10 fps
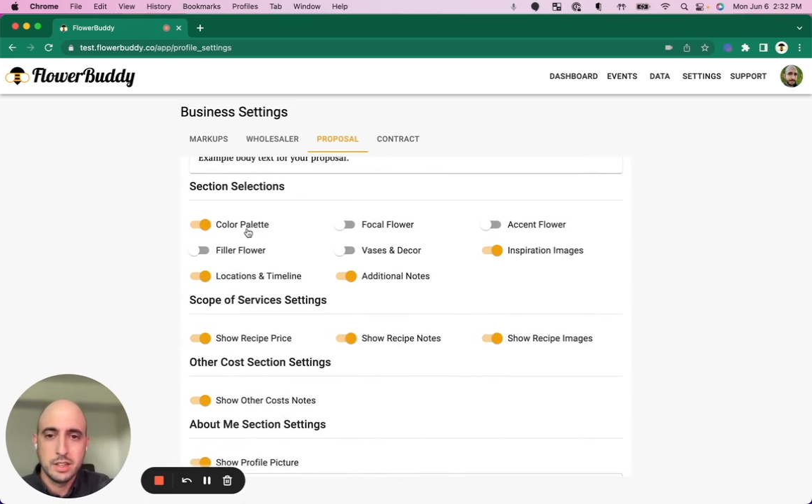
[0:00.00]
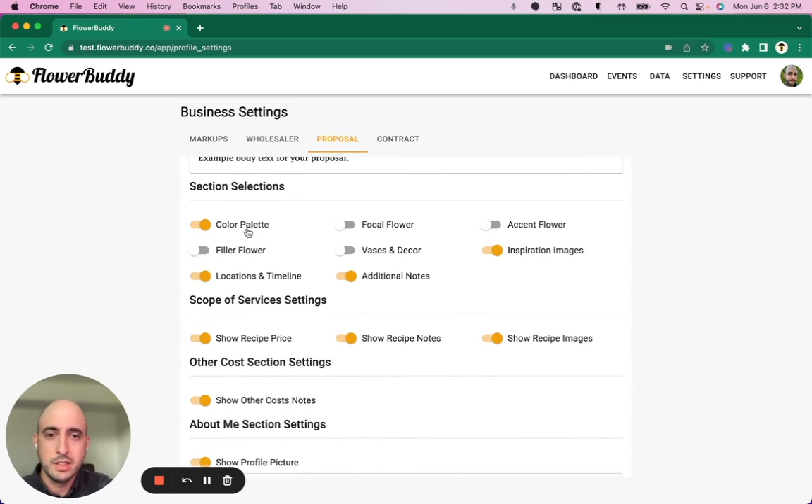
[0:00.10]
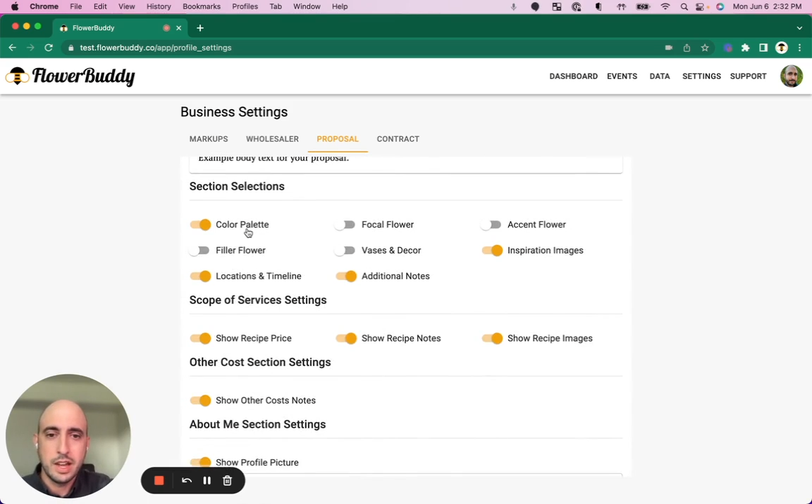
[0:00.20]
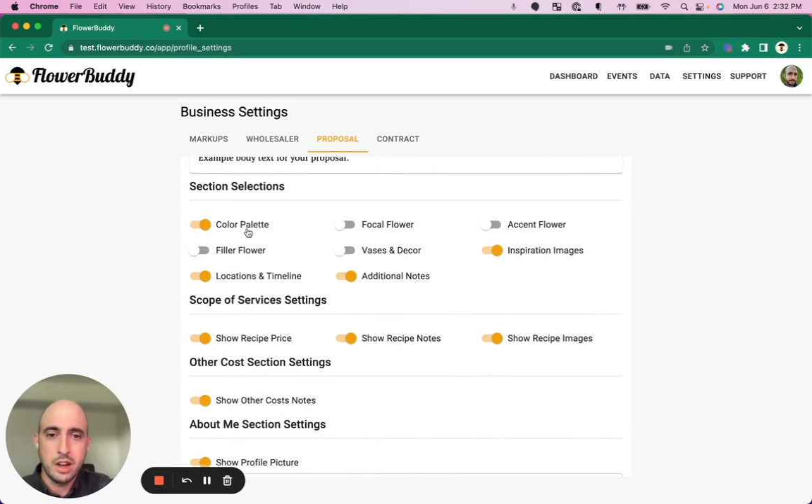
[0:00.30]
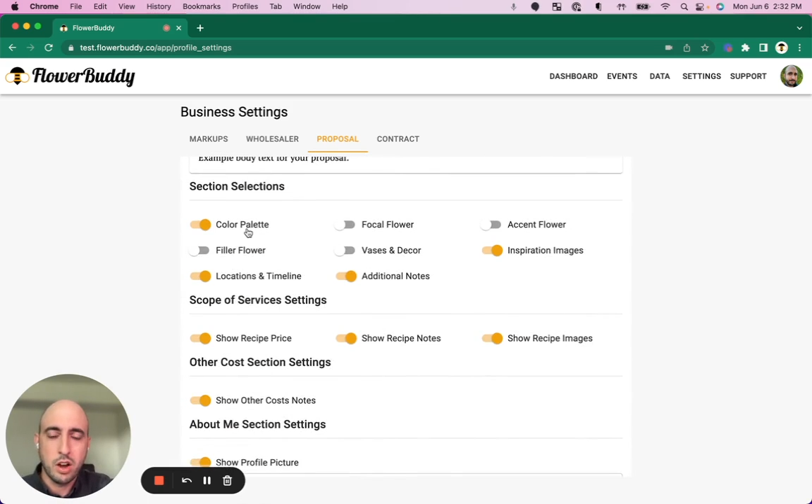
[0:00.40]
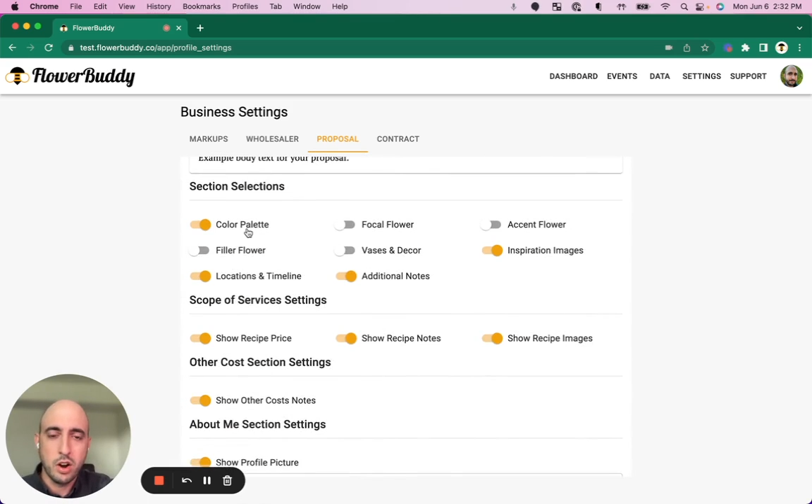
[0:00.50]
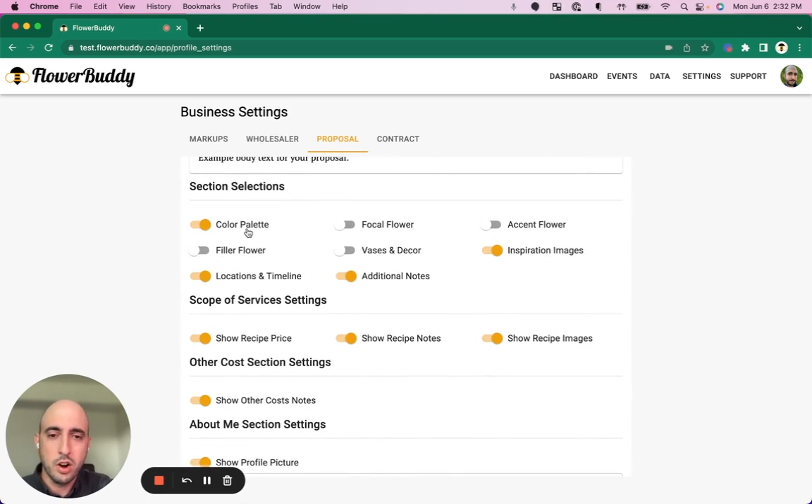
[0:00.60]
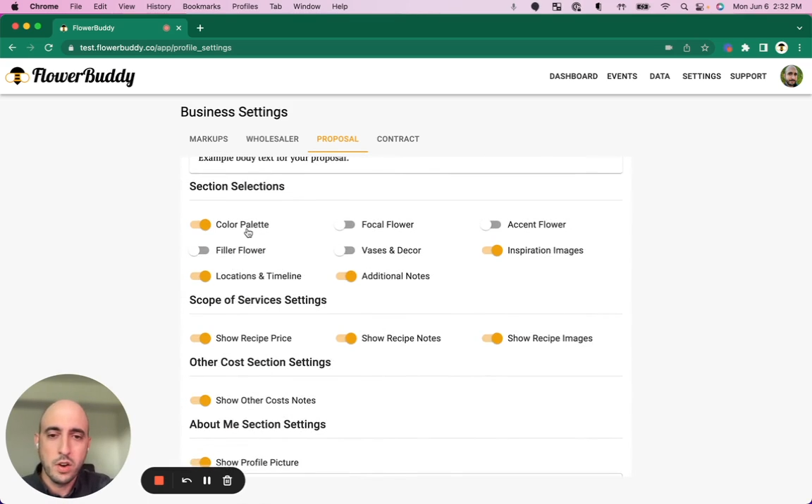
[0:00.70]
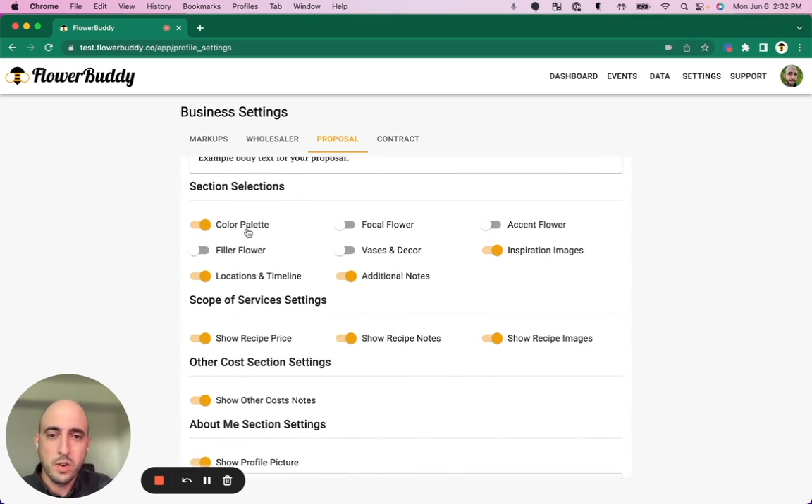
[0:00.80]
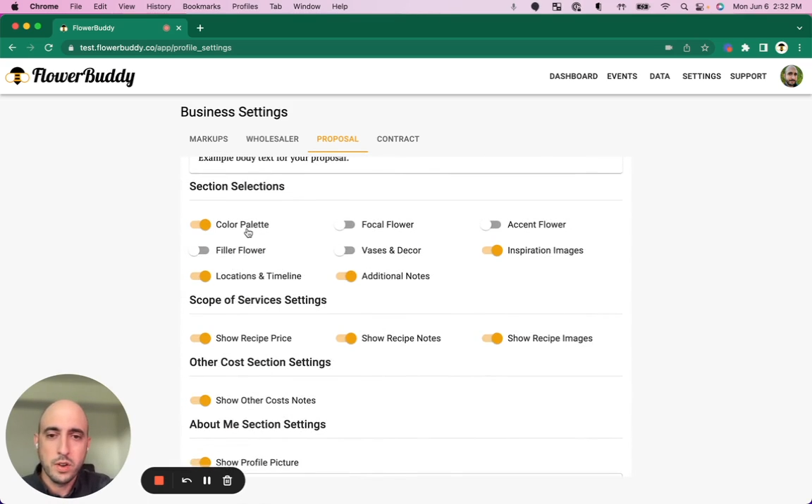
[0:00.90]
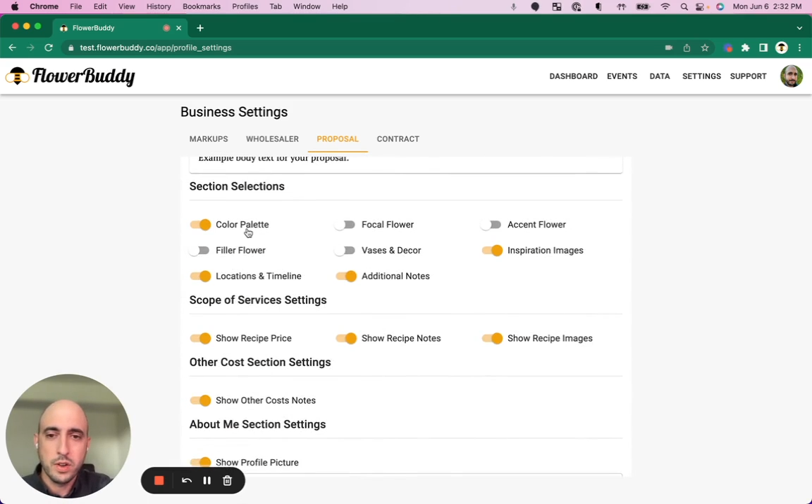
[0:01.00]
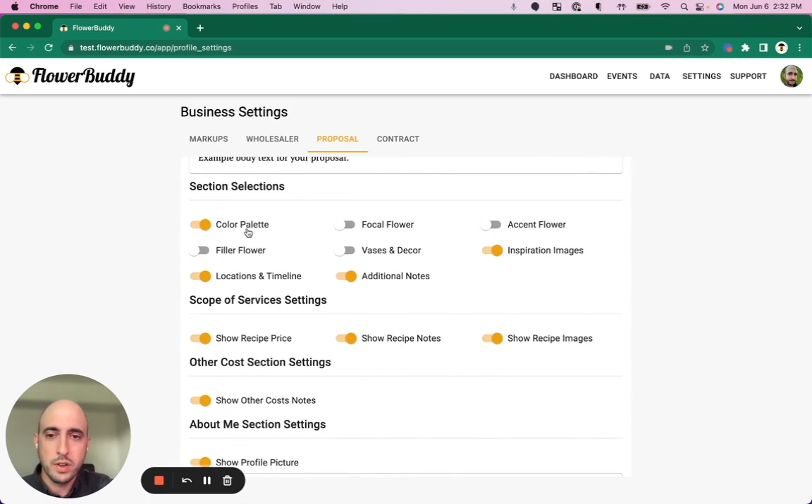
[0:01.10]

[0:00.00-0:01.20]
that are